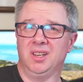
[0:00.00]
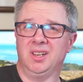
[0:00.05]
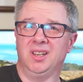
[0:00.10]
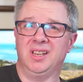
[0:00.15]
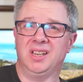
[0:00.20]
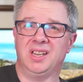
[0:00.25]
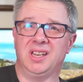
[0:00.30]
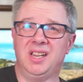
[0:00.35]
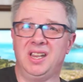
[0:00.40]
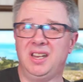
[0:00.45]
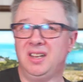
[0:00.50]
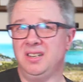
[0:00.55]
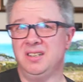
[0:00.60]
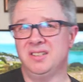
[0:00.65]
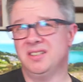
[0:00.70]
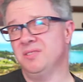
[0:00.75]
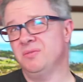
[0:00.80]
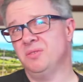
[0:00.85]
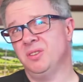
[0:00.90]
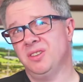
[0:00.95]
it
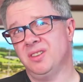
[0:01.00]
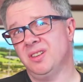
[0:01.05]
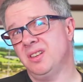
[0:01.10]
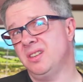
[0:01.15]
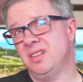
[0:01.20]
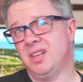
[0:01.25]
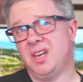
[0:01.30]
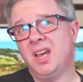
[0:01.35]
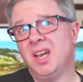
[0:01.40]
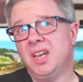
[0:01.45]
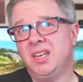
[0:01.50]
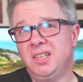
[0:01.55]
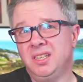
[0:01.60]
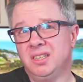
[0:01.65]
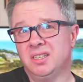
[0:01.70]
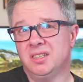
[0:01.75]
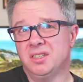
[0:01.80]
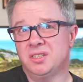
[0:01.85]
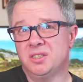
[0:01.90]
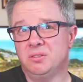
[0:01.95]
carries everything that I
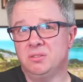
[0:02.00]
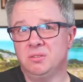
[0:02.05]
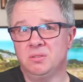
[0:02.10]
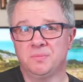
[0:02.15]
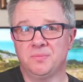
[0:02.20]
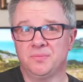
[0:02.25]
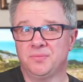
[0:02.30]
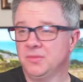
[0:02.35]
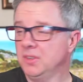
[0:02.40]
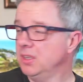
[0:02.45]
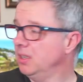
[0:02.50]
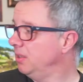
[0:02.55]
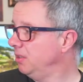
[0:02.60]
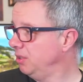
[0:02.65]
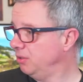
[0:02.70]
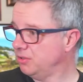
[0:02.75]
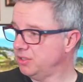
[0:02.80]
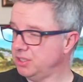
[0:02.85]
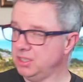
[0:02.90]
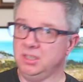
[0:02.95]
need it to, and
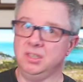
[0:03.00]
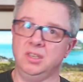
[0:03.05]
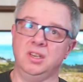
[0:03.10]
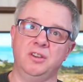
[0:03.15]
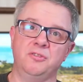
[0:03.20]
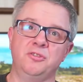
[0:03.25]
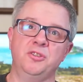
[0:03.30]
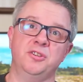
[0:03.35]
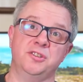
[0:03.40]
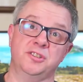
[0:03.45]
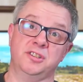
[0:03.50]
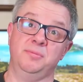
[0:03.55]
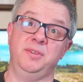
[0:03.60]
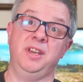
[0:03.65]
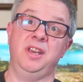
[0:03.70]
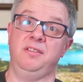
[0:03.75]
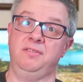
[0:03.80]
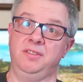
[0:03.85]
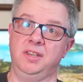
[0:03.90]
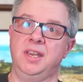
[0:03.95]
you'll see that I've got some
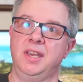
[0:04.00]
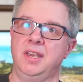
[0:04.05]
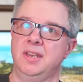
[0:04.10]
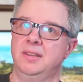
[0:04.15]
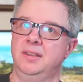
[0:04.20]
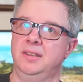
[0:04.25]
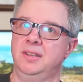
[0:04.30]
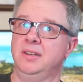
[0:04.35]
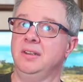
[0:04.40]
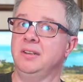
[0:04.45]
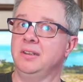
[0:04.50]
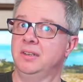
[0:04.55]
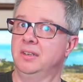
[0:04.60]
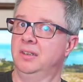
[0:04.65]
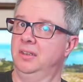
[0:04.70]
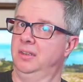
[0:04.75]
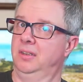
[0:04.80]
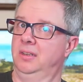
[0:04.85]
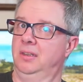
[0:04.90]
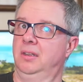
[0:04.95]
heavy kit there,
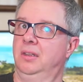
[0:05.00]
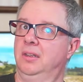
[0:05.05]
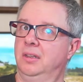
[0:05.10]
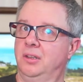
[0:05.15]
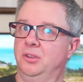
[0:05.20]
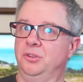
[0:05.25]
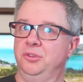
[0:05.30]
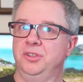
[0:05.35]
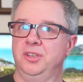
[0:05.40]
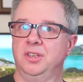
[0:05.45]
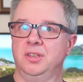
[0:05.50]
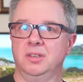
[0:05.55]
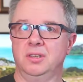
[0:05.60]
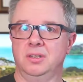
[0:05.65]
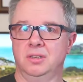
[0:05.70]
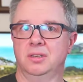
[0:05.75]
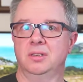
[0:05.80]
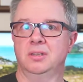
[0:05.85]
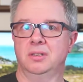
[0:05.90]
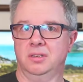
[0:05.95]
including
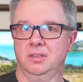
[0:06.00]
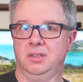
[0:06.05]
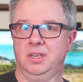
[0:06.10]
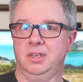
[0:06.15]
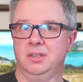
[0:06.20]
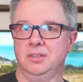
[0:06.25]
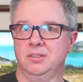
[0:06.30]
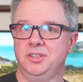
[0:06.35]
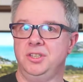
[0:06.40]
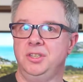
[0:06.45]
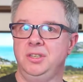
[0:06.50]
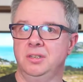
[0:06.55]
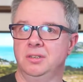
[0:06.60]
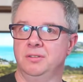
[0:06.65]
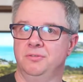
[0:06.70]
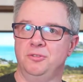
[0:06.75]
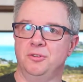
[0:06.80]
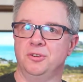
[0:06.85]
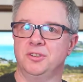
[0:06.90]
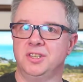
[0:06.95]
the LG
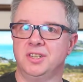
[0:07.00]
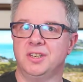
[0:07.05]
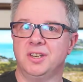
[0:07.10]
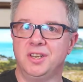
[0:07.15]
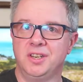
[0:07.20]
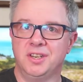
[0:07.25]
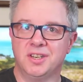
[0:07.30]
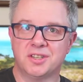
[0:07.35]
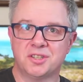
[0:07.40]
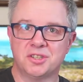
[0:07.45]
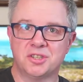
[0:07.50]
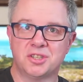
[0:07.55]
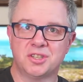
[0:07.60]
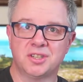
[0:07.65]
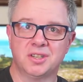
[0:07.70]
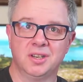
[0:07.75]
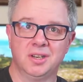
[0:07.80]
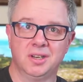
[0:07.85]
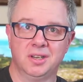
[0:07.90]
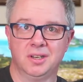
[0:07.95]
49-inch
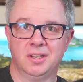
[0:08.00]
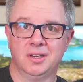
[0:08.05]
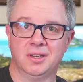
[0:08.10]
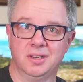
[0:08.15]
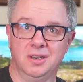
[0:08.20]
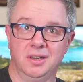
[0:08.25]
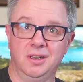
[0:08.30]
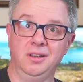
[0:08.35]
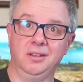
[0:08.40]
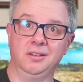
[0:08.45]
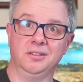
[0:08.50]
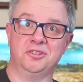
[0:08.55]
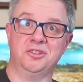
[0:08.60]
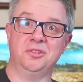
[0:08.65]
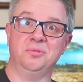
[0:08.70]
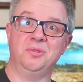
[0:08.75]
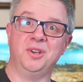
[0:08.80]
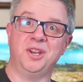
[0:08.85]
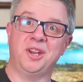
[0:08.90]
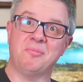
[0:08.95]

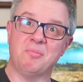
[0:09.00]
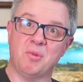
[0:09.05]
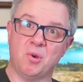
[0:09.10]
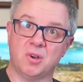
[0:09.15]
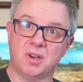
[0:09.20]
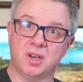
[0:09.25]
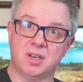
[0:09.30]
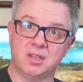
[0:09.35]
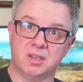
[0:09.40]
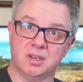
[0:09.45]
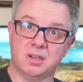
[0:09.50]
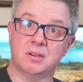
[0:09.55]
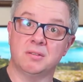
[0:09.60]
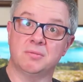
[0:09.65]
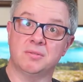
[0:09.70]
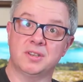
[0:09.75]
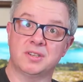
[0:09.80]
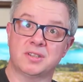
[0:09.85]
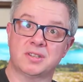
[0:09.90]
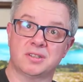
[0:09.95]
ultra wide monitor,
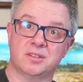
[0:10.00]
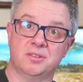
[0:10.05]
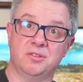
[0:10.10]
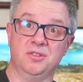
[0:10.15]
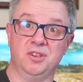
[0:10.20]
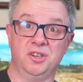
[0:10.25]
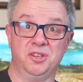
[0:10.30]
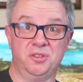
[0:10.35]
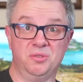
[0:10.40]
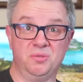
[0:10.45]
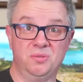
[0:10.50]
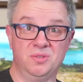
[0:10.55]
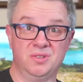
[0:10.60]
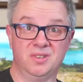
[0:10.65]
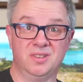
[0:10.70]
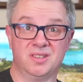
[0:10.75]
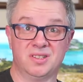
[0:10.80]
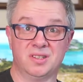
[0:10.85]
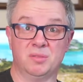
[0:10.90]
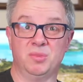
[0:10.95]
which on its
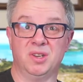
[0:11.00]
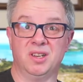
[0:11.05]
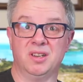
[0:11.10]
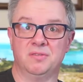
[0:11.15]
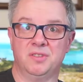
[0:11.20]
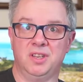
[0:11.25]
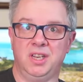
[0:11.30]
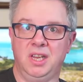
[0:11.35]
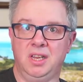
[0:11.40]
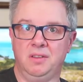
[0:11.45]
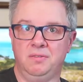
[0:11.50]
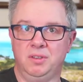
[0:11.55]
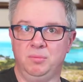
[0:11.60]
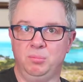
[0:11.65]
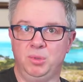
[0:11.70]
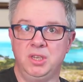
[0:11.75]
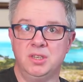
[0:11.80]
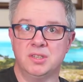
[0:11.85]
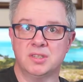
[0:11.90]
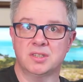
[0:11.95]
own is a bit of a heavy
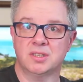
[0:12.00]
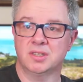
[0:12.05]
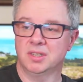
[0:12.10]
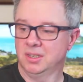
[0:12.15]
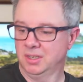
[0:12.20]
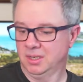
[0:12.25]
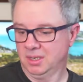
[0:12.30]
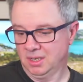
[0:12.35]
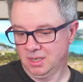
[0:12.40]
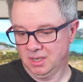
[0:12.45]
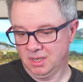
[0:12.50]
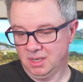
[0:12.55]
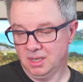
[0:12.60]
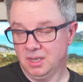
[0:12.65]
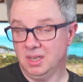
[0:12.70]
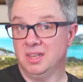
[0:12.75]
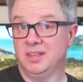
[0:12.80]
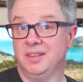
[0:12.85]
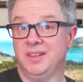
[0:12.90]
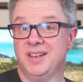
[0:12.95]
beast,
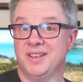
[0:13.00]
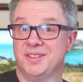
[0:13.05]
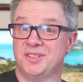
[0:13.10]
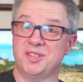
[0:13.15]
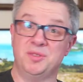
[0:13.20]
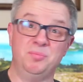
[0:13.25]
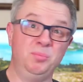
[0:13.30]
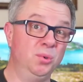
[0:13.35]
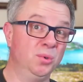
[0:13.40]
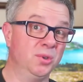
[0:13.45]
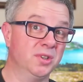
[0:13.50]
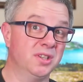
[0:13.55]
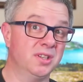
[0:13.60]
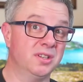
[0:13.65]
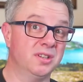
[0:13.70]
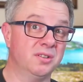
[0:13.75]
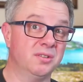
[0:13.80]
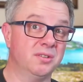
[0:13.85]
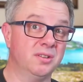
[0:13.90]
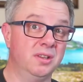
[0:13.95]
and that's
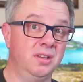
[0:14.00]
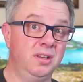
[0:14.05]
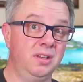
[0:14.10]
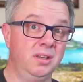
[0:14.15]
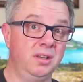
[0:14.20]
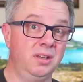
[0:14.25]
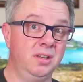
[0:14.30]
supported on the